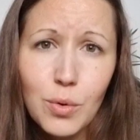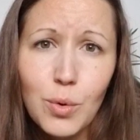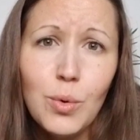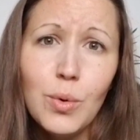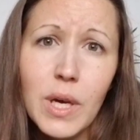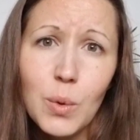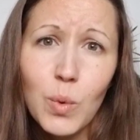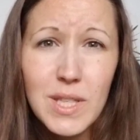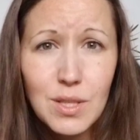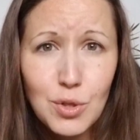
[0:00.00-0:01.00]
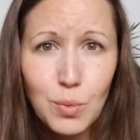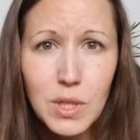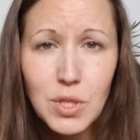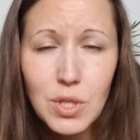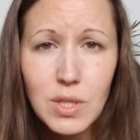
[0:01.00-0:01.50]
who and what
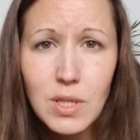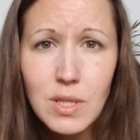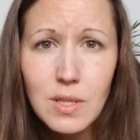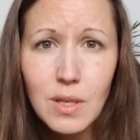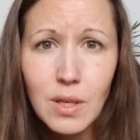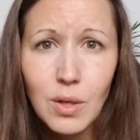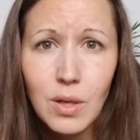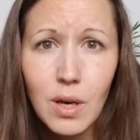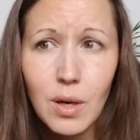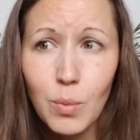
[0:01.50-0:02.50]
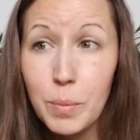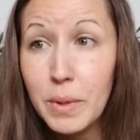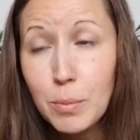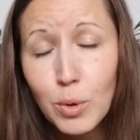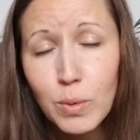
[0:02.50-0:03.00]
situations, uh, what
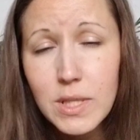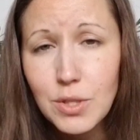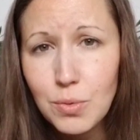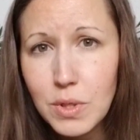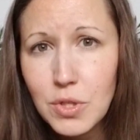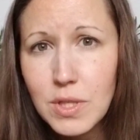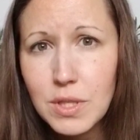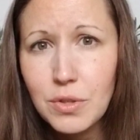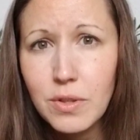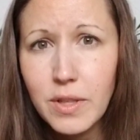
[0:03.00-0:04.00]
people, what situations in your